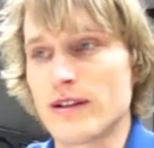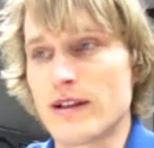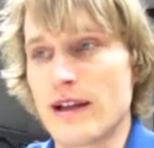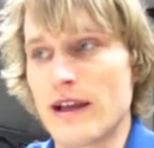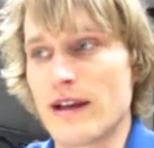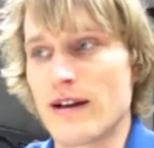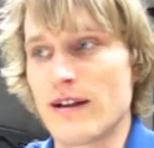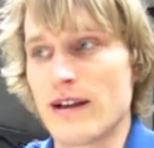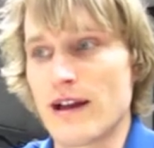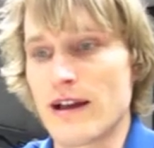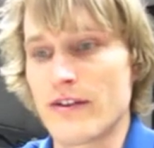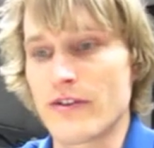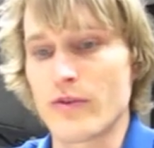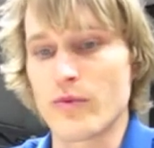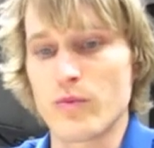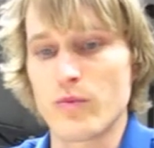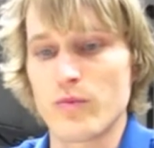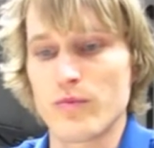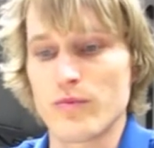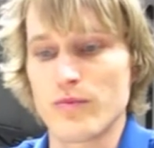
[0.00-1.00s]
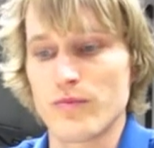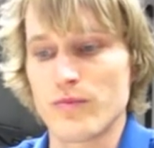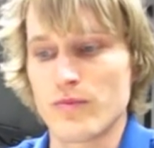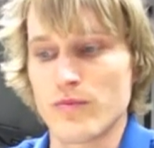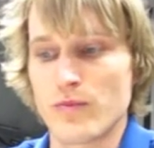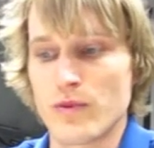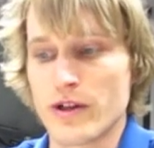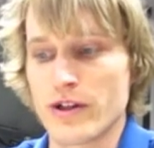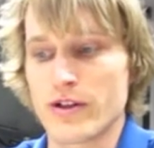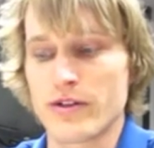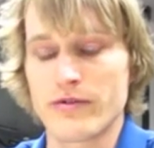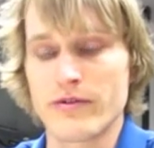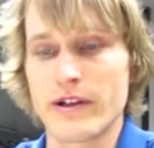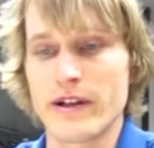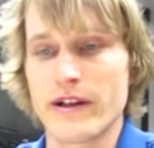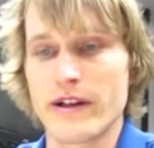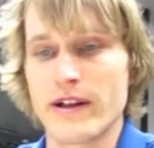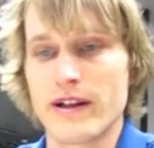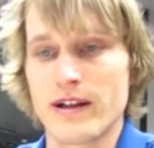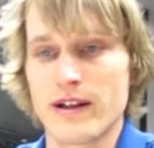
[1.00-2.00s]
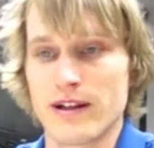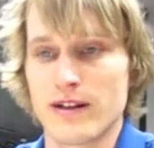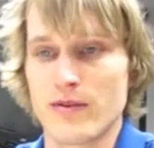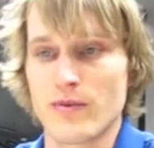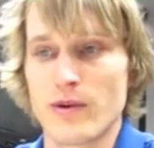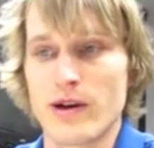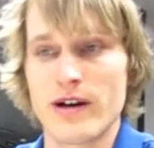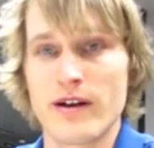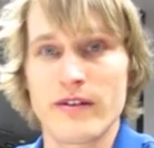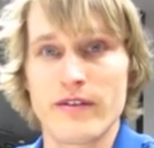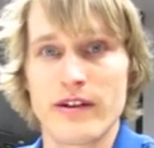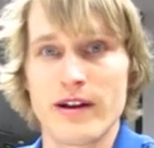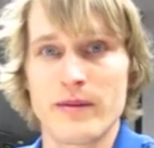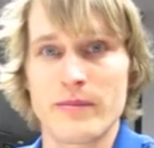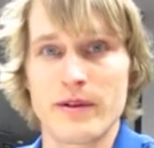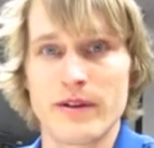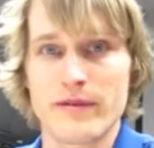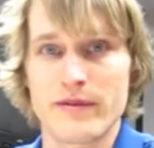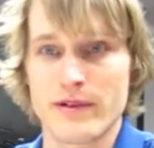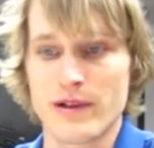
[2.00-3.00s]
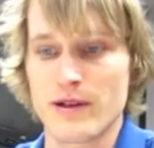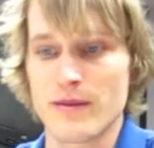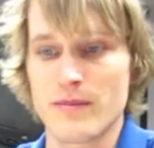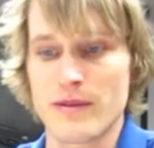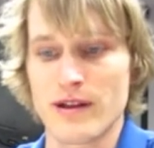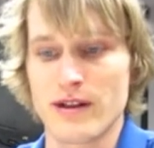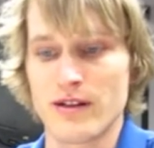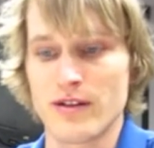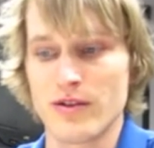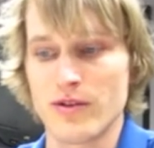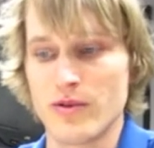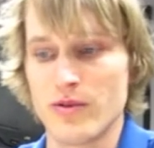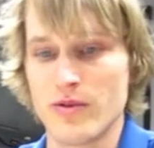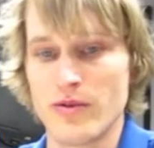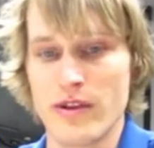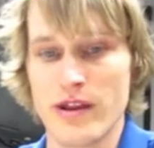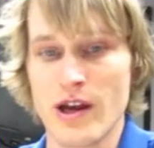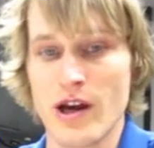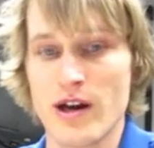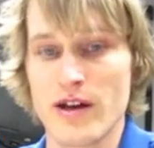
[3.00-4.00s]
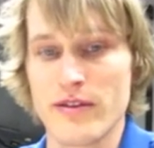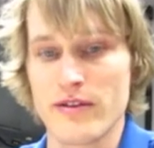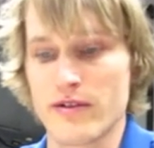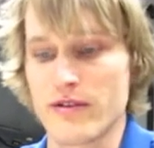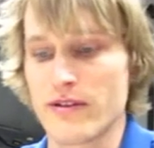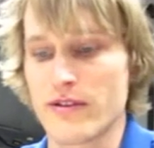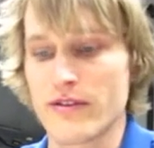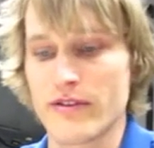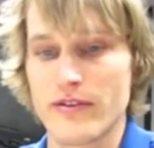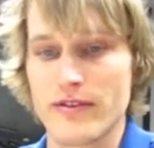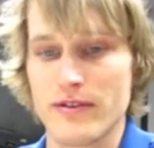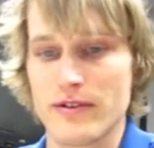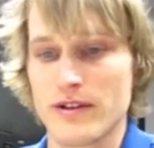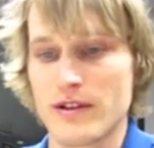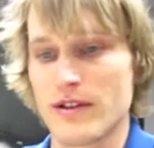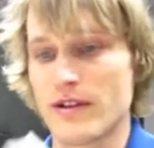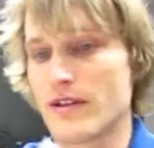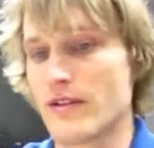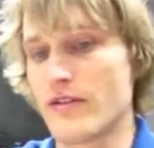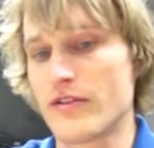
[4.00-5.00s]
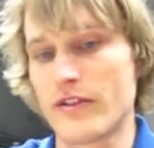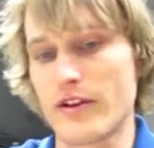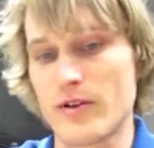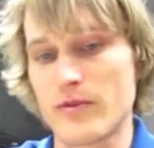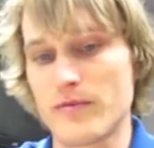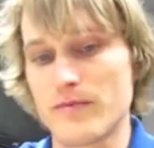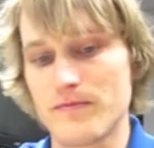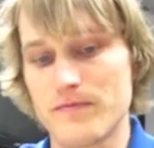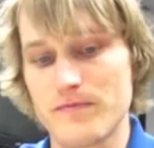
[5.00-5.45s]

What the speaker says: analyze what you're reading and where it's coming from and who the author is. So,